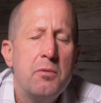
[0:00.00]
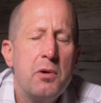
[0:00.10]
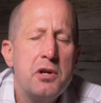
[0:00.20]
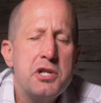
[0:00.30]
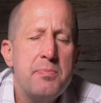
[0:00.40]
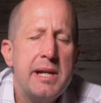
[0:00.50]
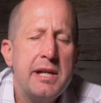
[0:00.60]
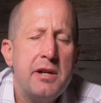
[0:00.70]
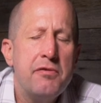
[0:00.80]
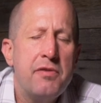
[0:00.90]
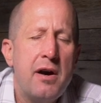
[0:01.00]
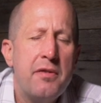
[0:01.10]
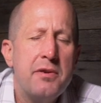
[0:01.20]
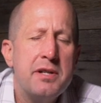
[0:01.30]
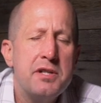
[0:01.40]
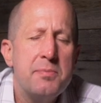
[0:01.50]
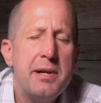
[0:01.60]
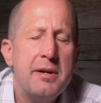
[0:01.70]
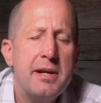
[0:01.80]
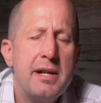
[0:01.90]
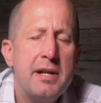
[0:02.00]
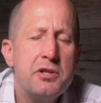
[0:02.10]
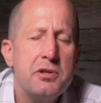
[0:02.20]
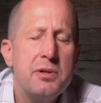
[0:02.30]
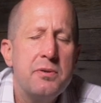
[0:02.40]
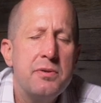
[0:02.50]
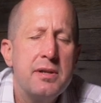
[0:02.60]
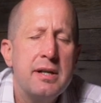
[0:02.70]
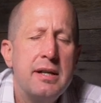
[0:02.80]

worshiping you, Father, in spirit and in truth.